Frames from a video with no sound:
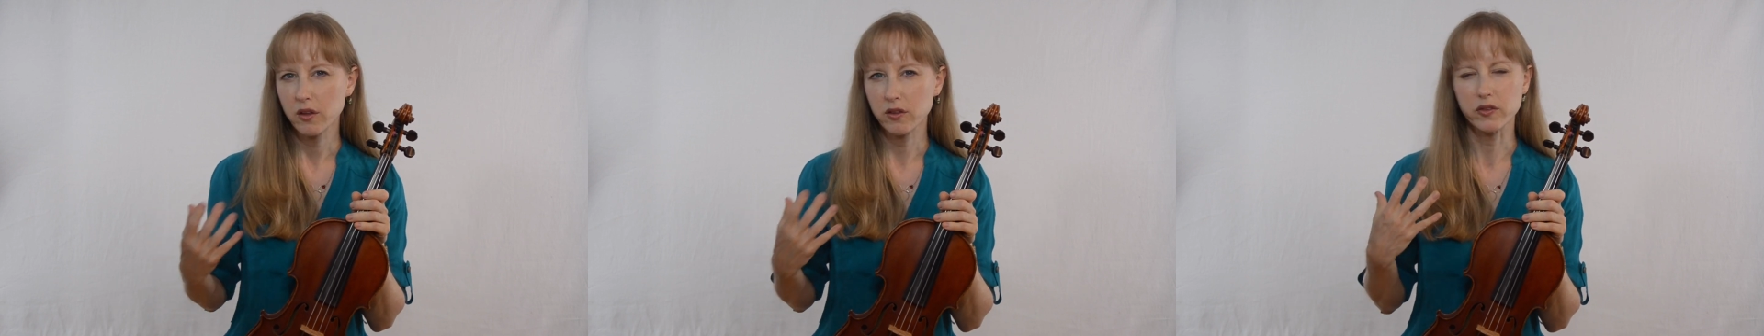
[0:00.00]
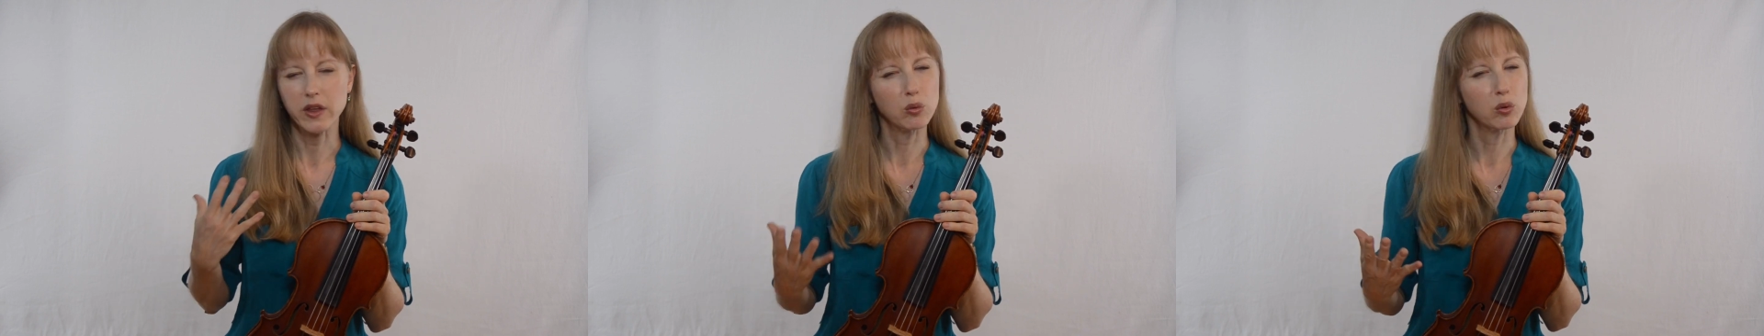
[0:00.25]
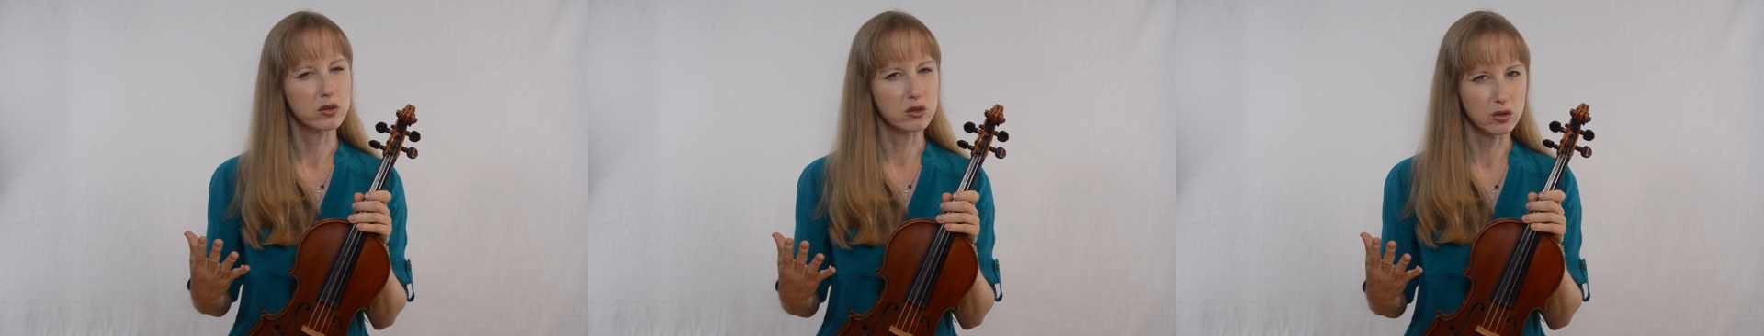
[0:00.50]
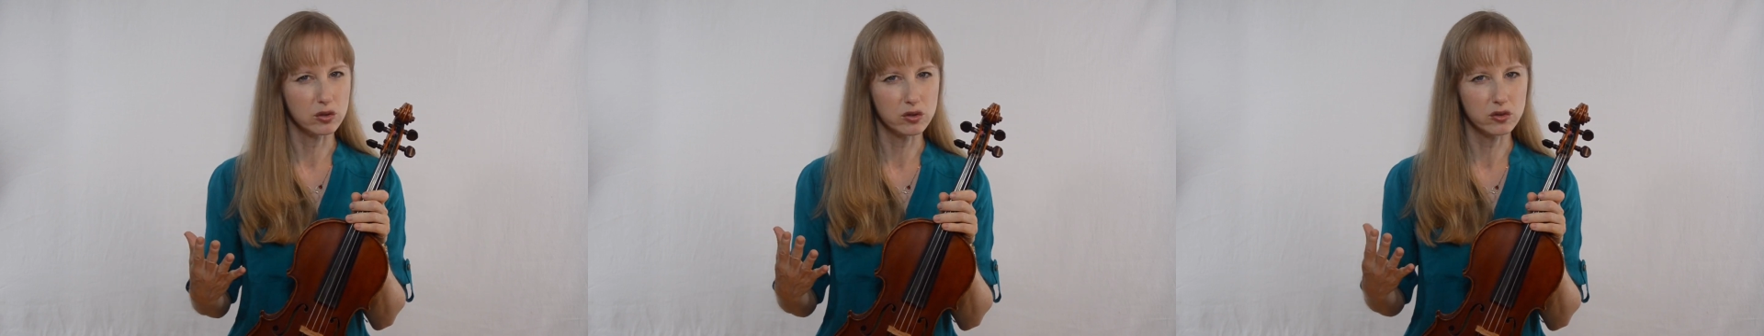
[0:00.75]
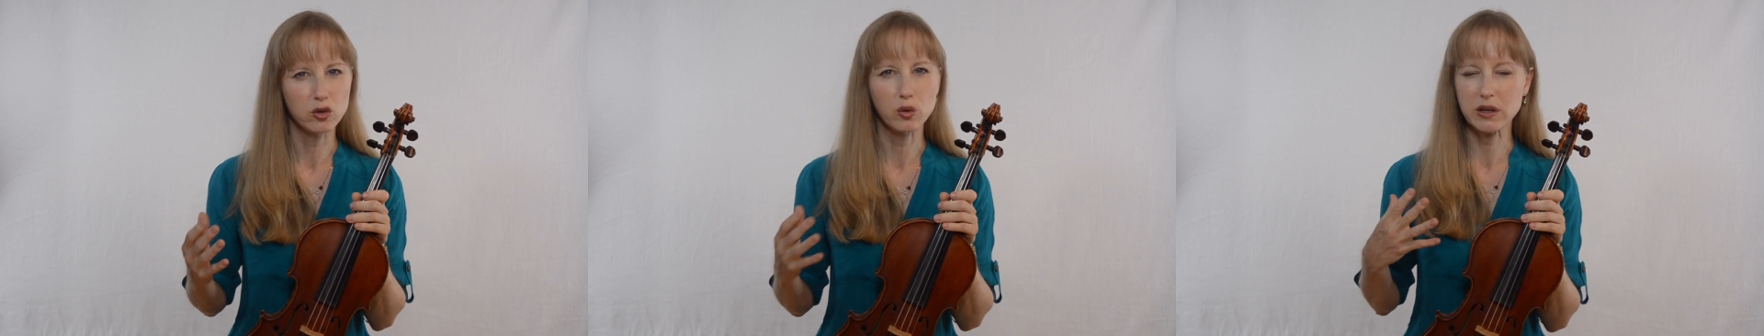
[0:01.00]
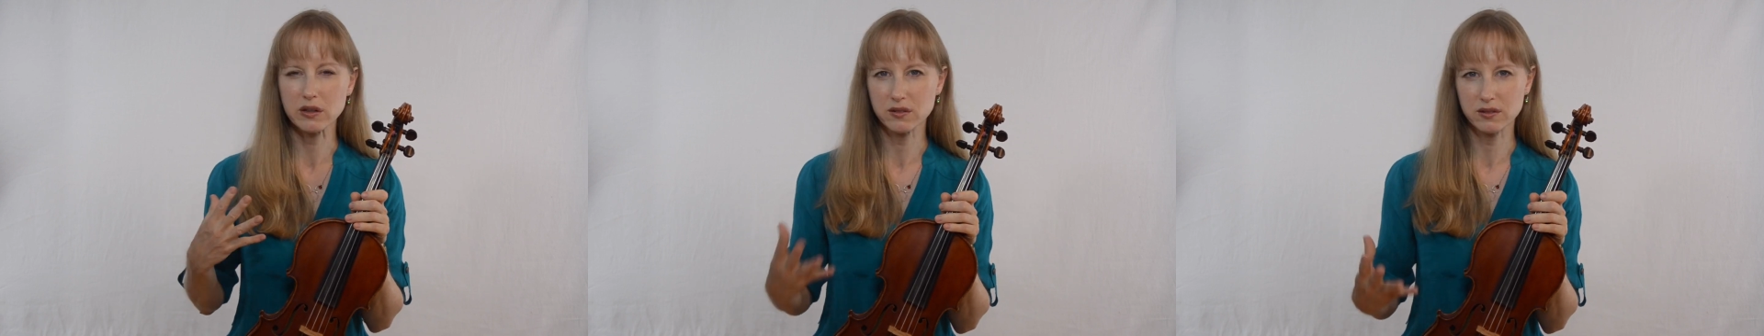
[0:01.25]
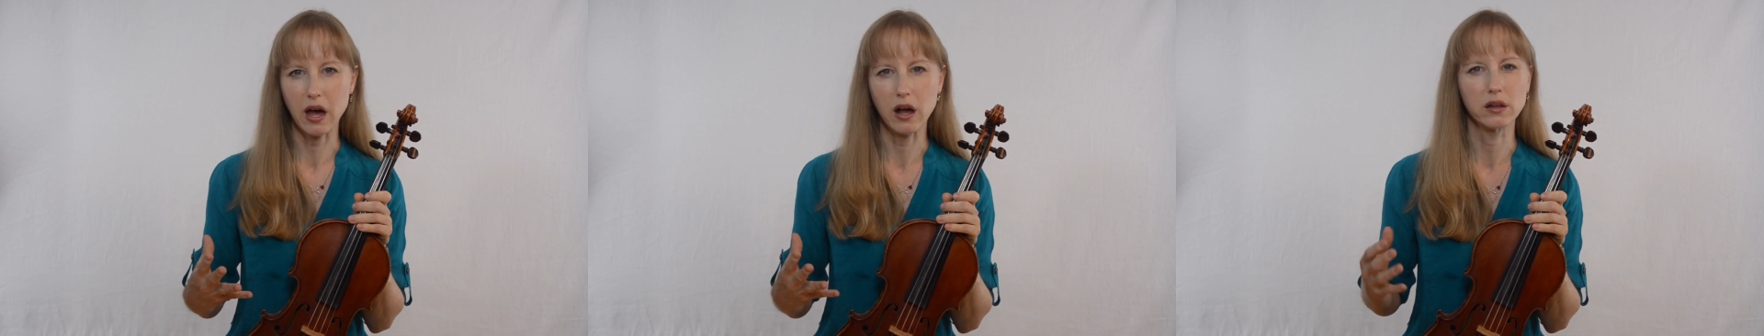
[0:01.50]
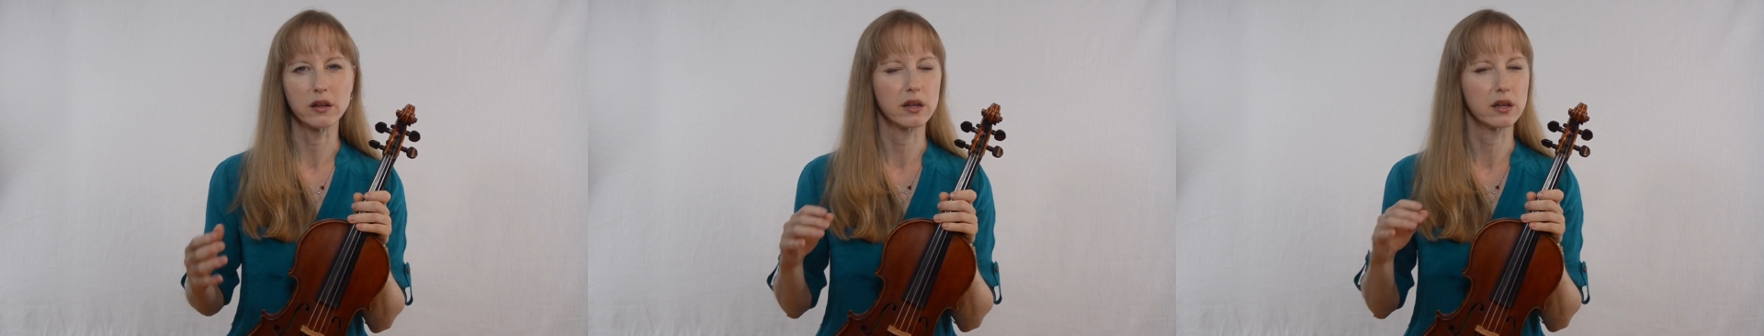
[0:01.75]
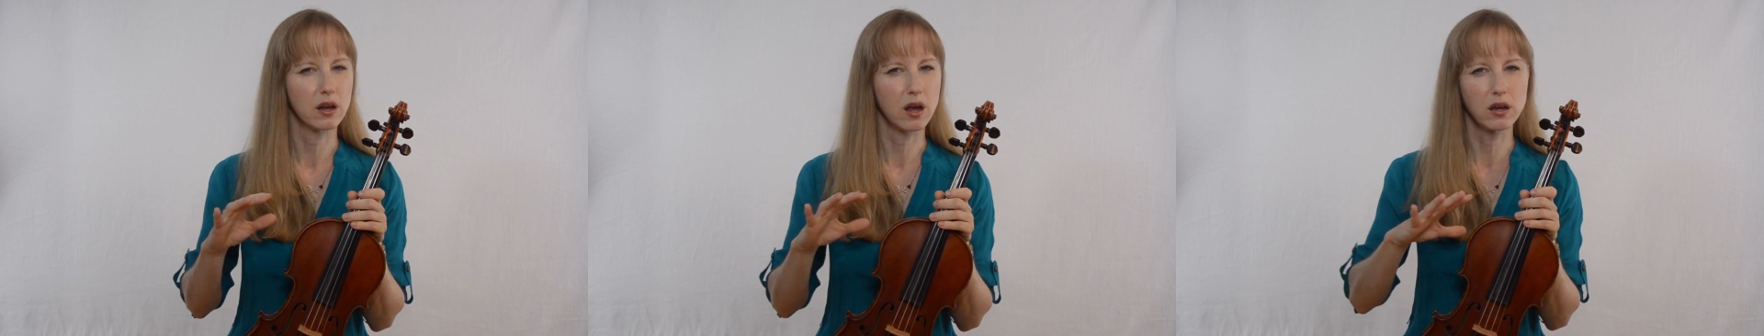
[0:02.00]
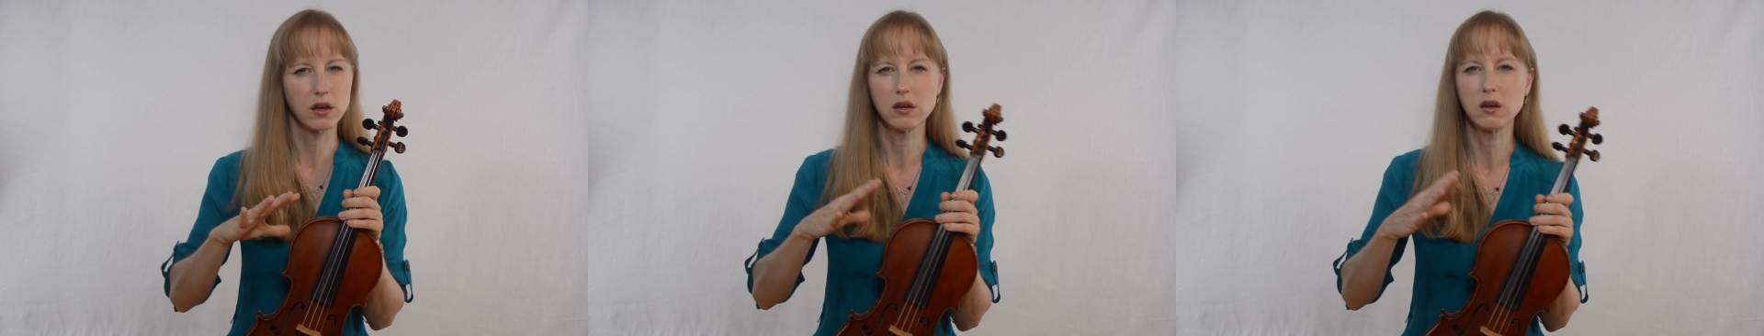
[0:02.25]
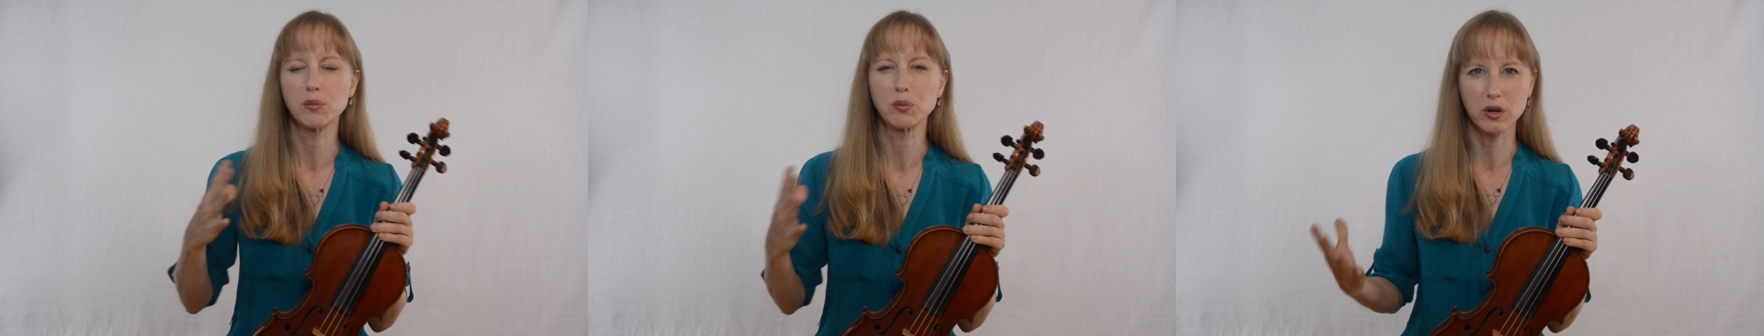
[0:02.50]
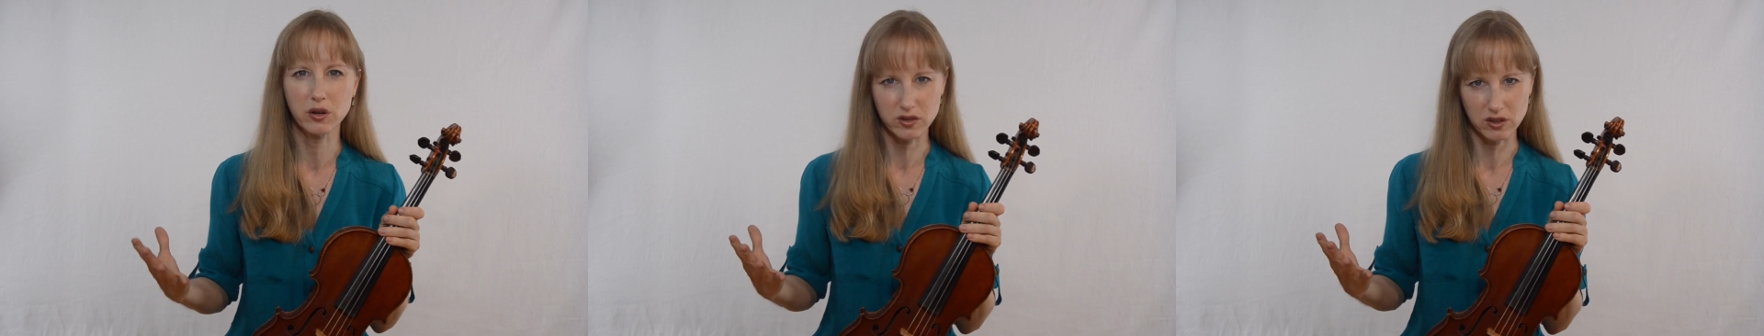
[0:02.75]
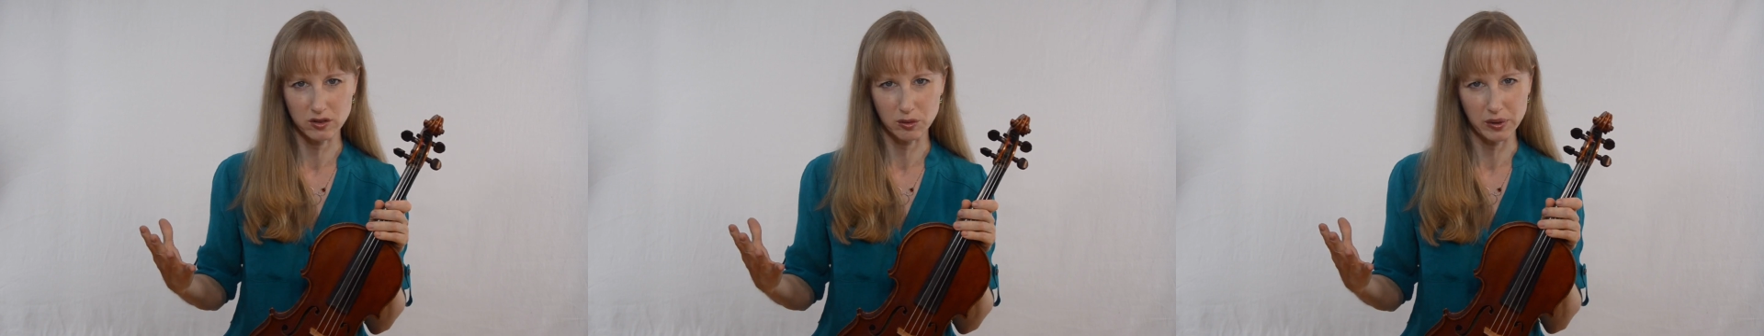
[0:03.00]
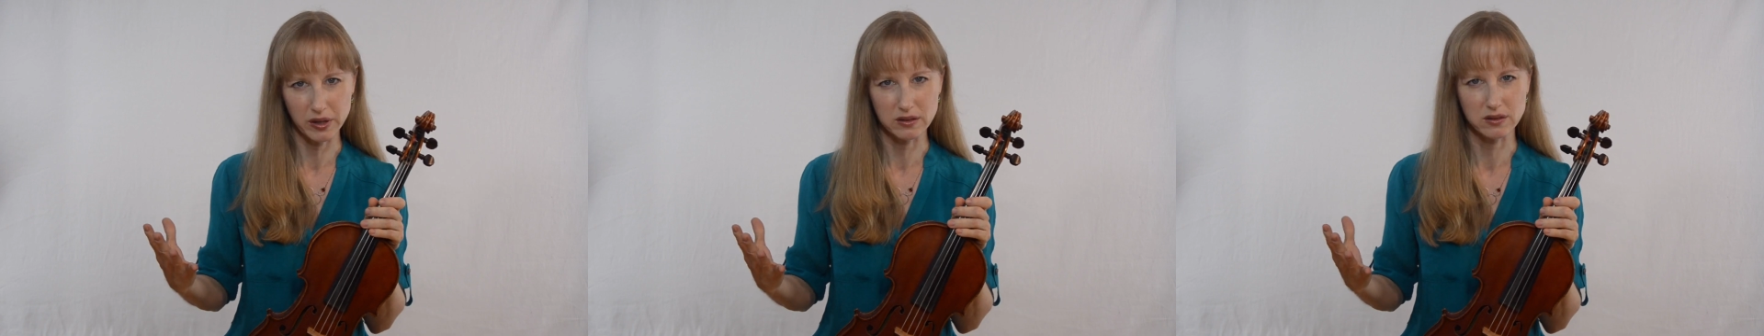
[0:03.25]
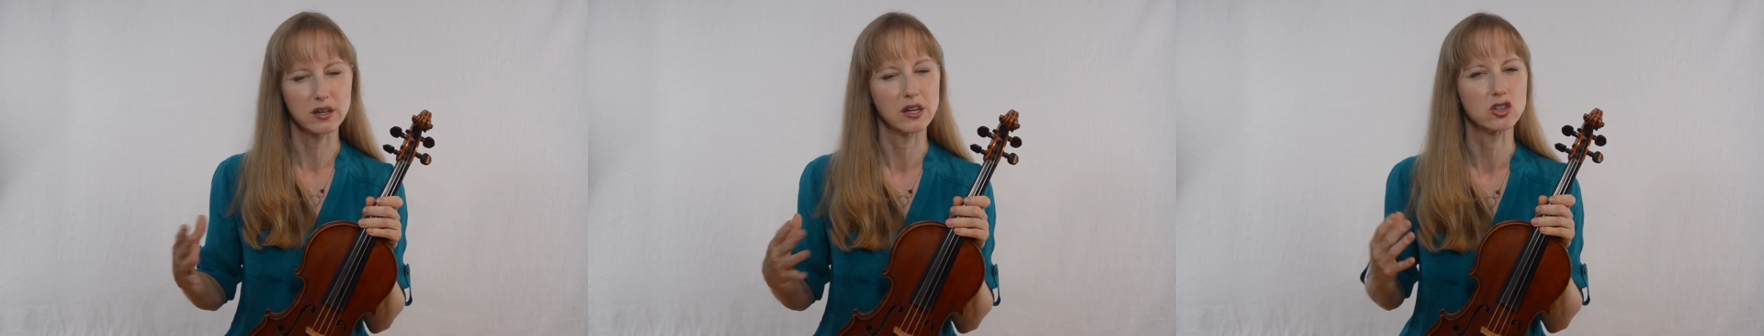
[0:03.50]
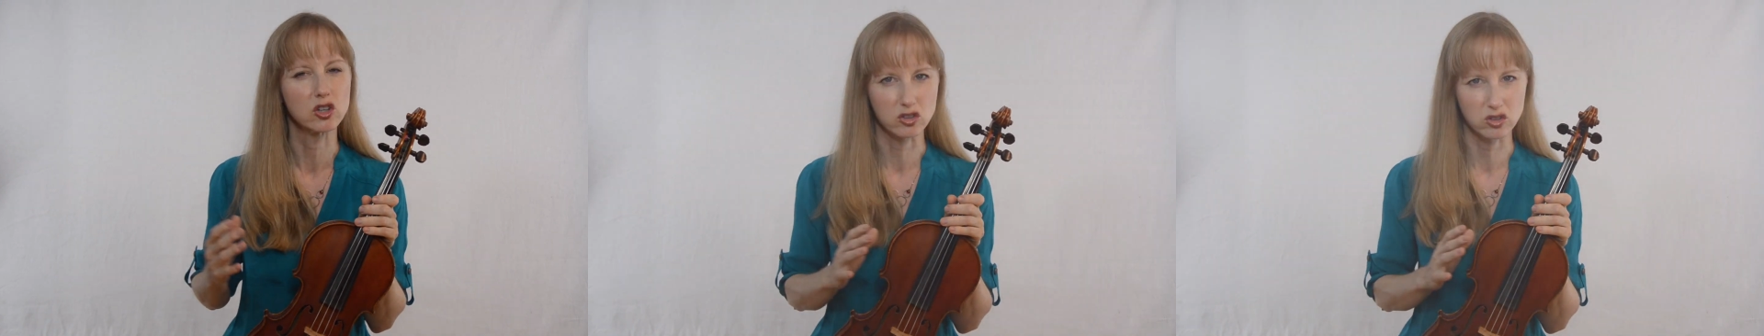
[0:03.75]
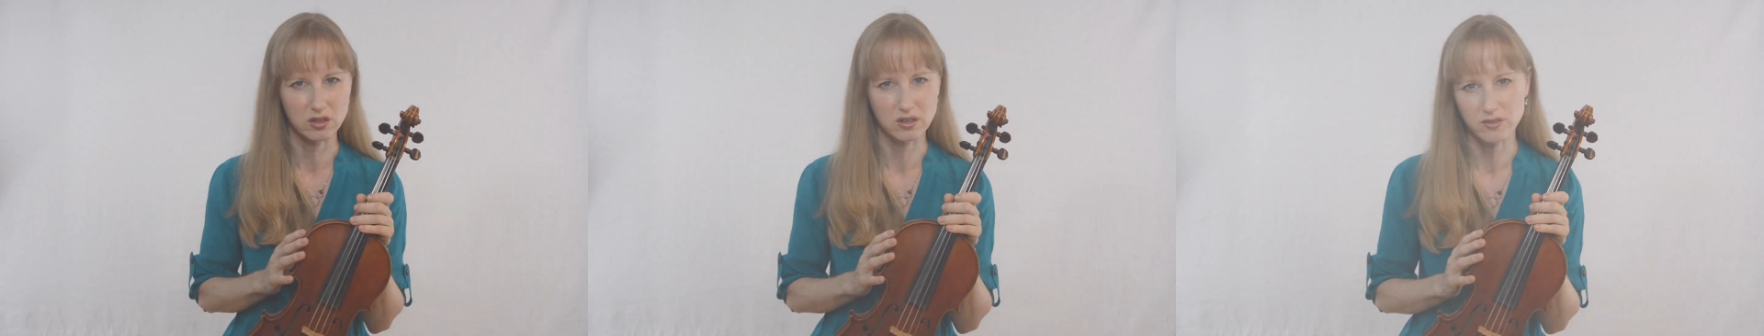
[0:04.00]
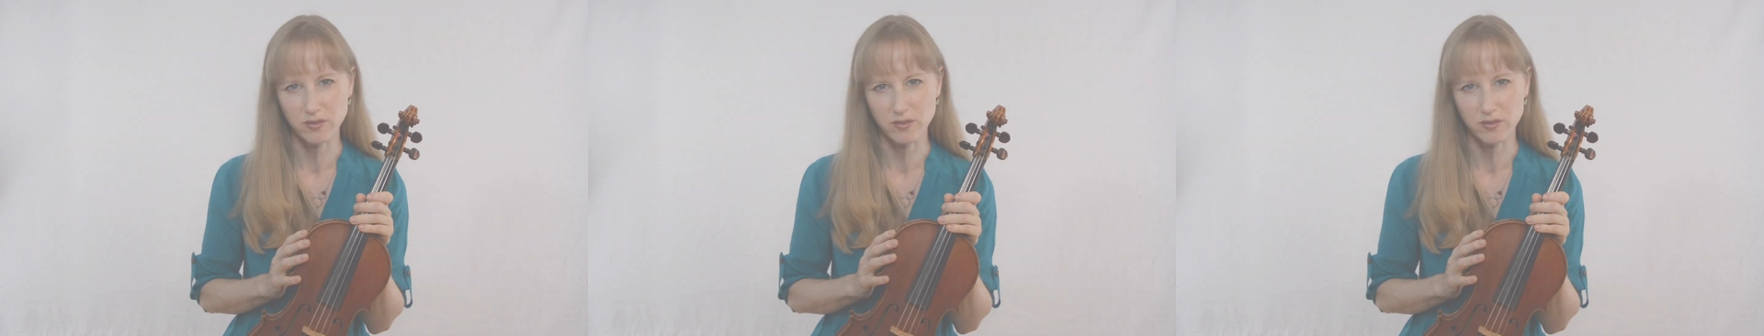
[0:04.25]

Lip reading: that they will use to excel in a number of disciplines in addition to